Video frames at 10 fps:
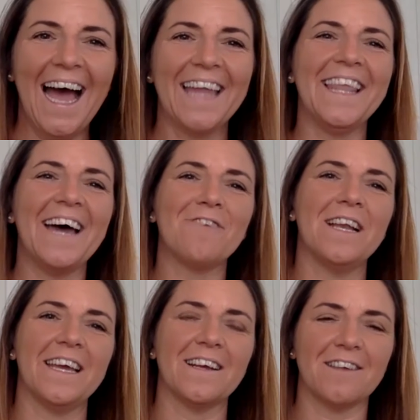And that
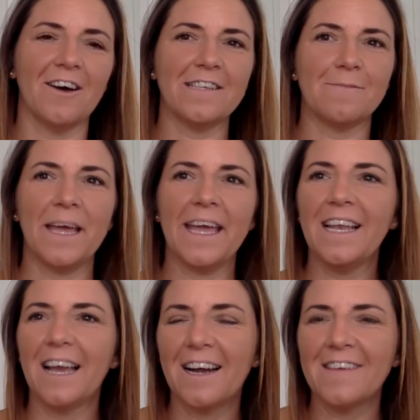really excites
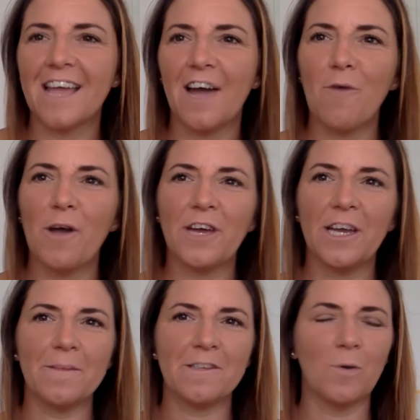me. Like I say, I've woken
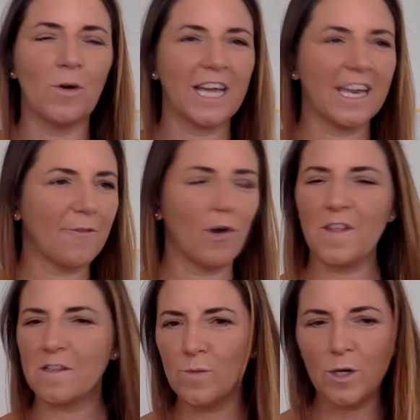up this morning and I've got
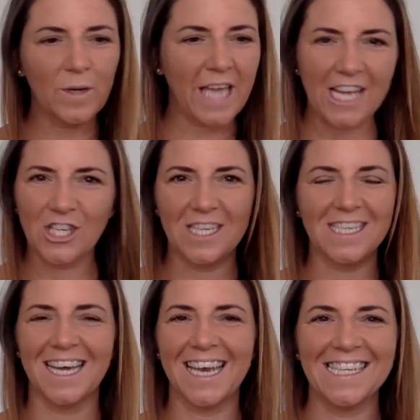this real get
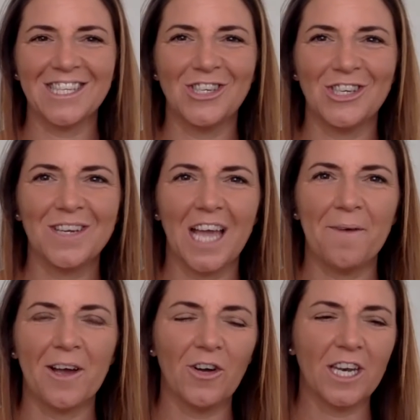shit done attitude
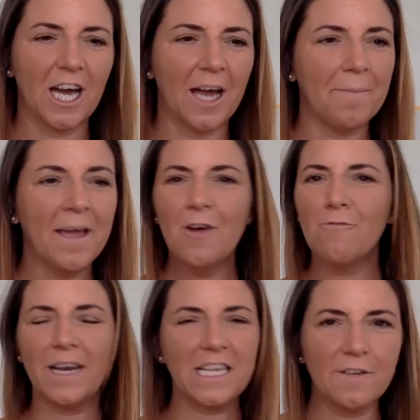going on, and I'm
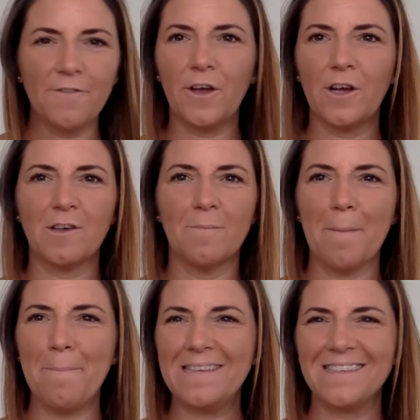ready to focus on
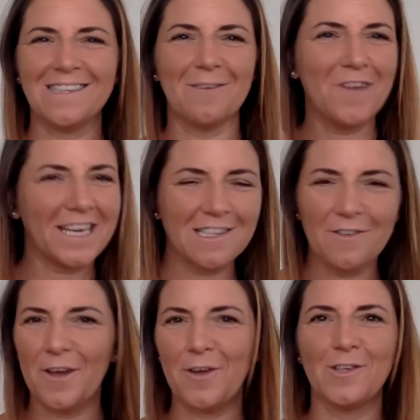my business. I'm ready
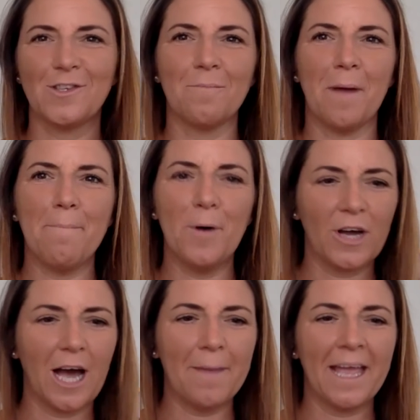to focus on my
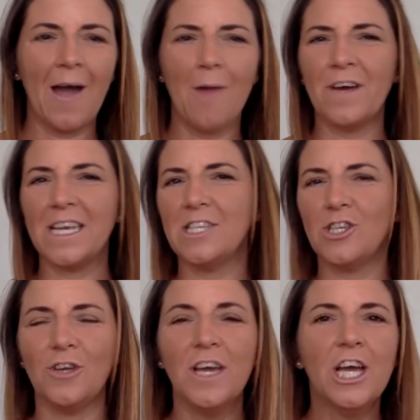book coming out. I'm ready
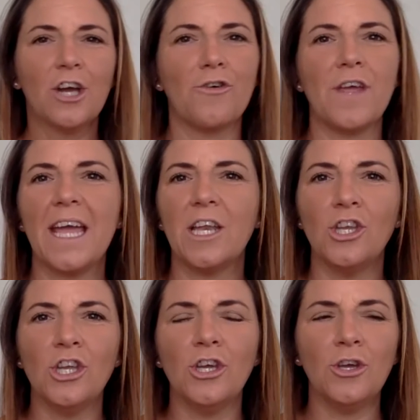to create
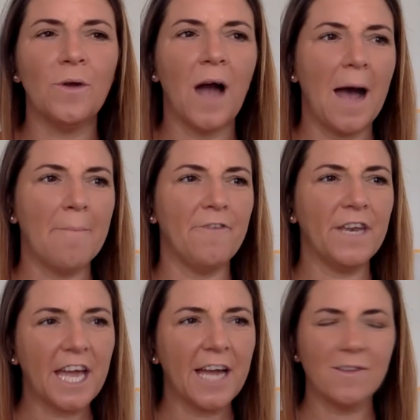new
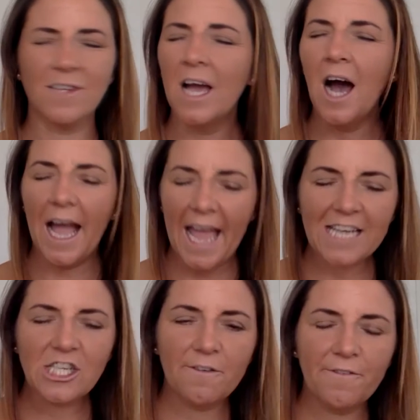videos. I
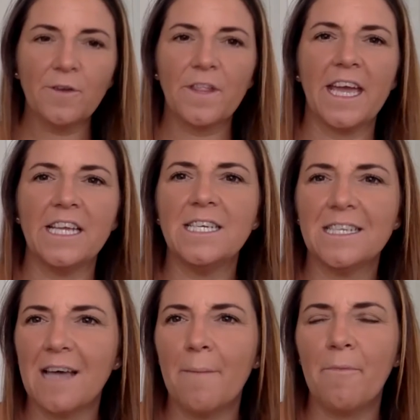actually feel that in
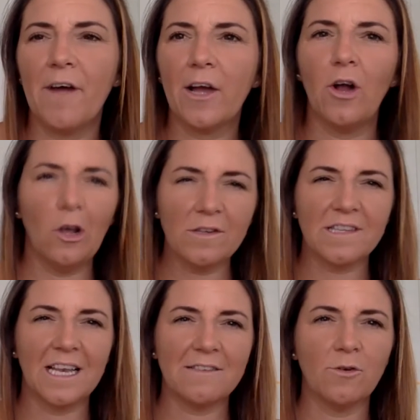December I got
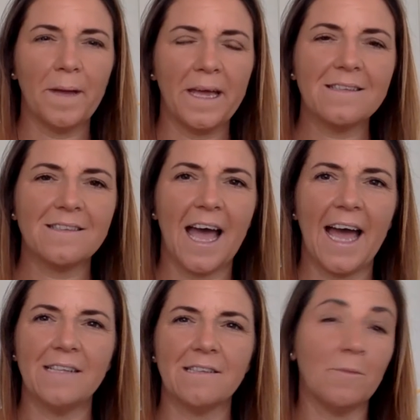lost a little bit,
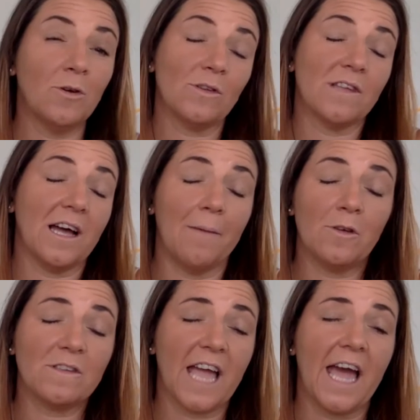and I'm not
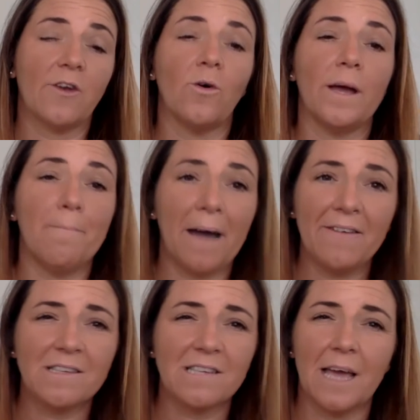scared or
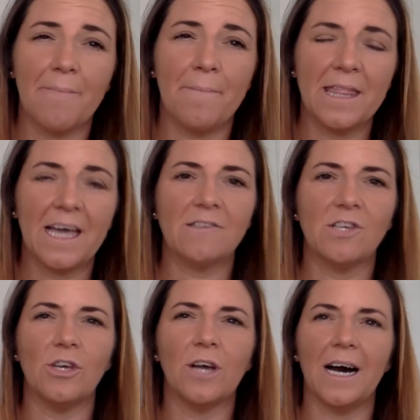embarrassed to admit that
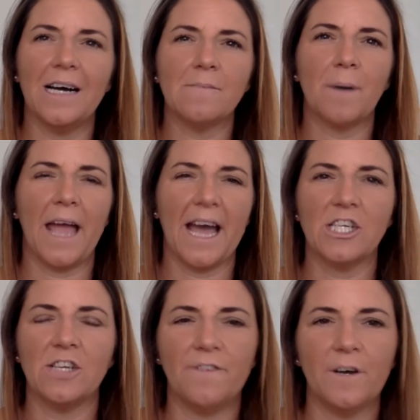to you guys, but I
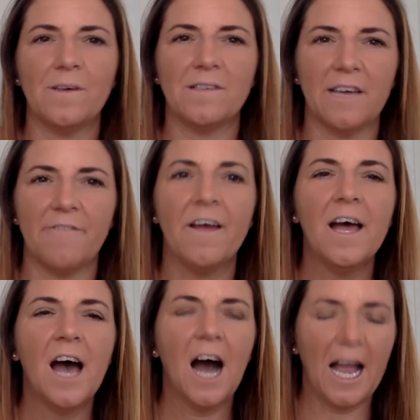actually feel as if
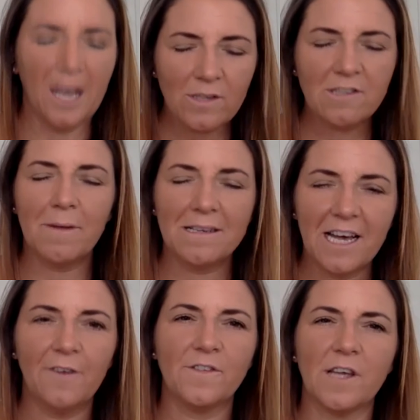I lost
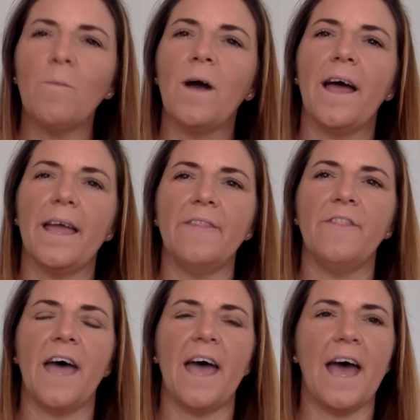myself somewhere
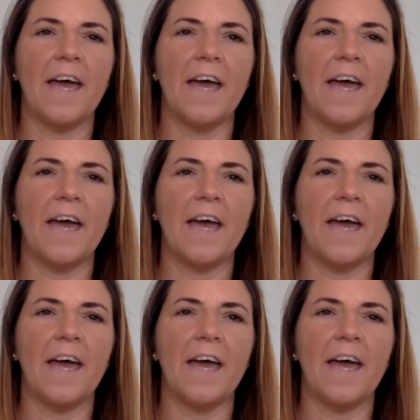in there.